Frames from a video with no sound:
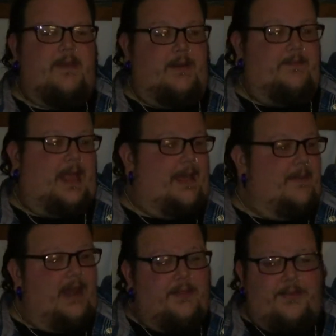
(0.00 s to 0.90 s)
But I
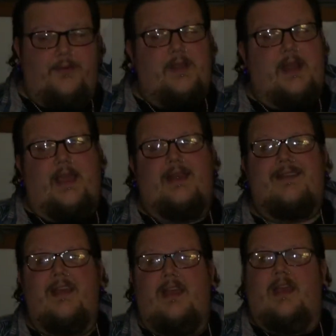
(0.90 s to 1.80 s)
made it through the night,
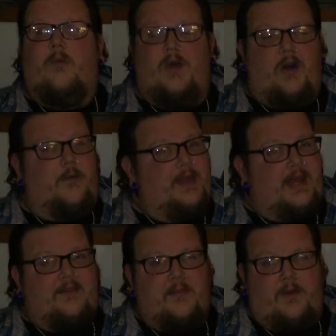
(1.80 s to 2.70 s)
went home the
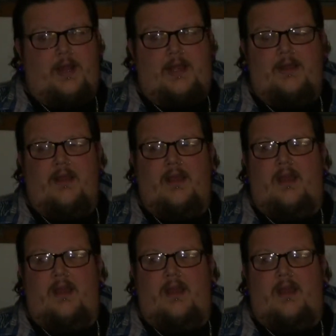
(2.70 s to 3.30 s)
next morning,